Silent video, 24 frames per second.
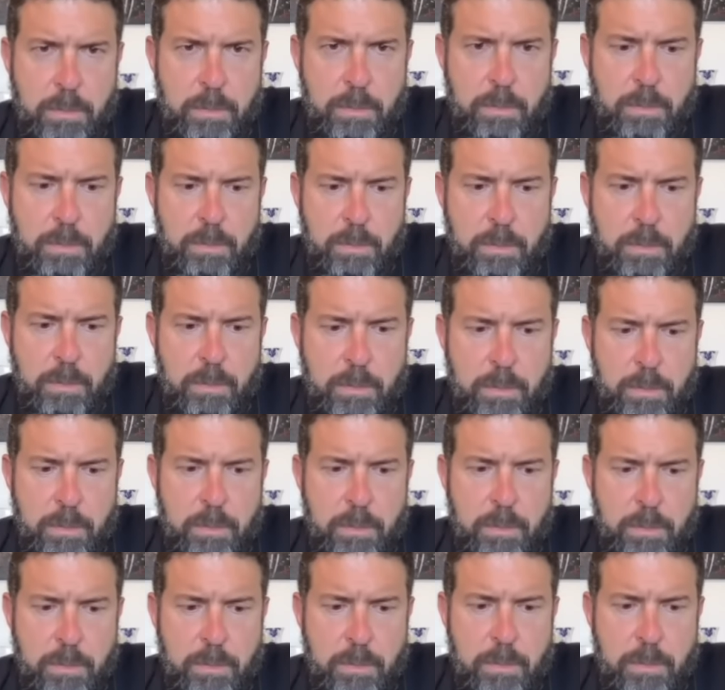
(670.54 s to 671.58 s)

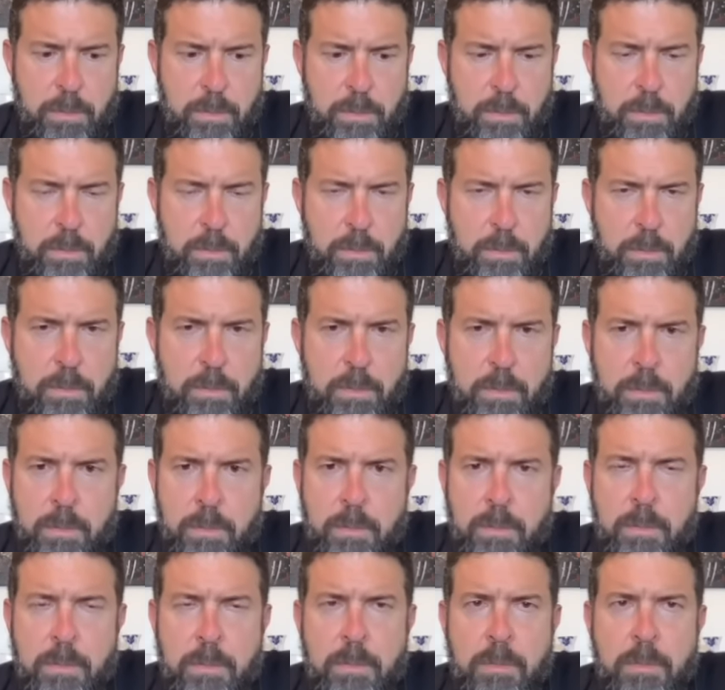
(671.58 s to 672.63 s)

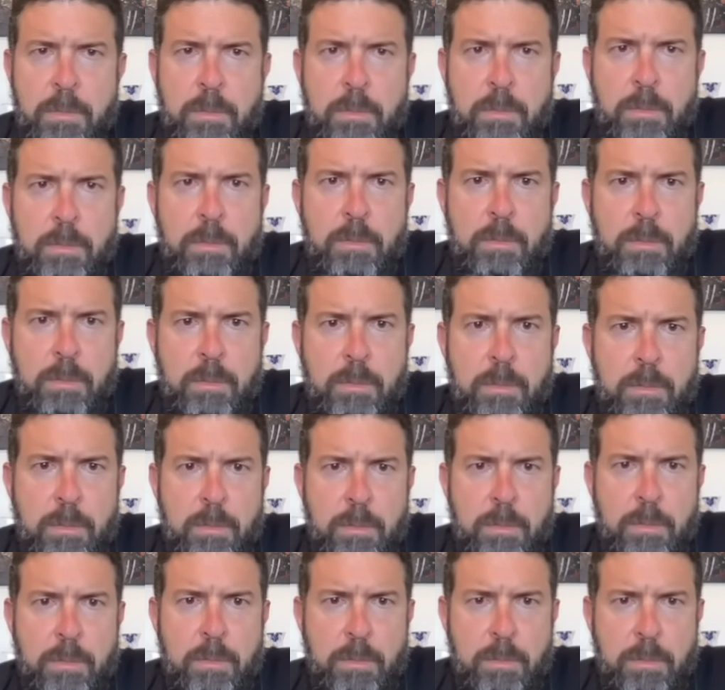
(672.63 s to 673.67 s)

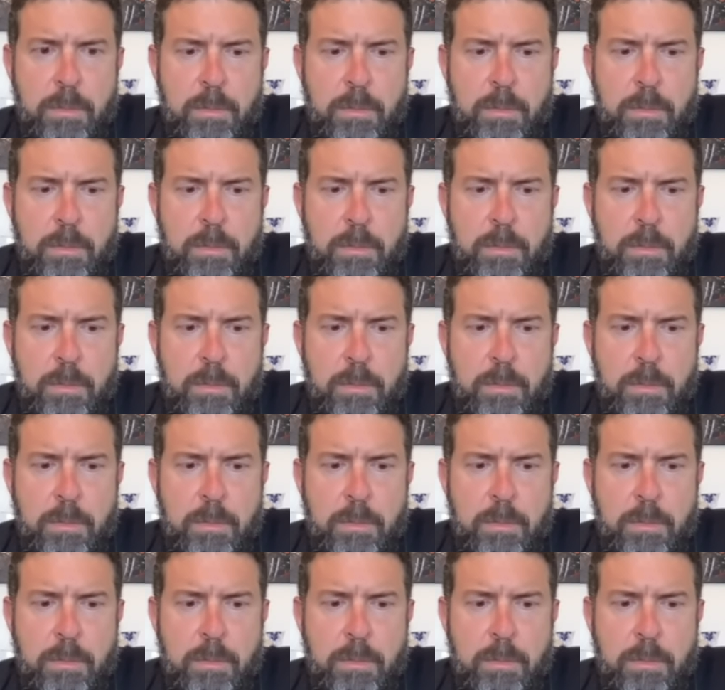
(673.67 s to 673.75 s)
(silent)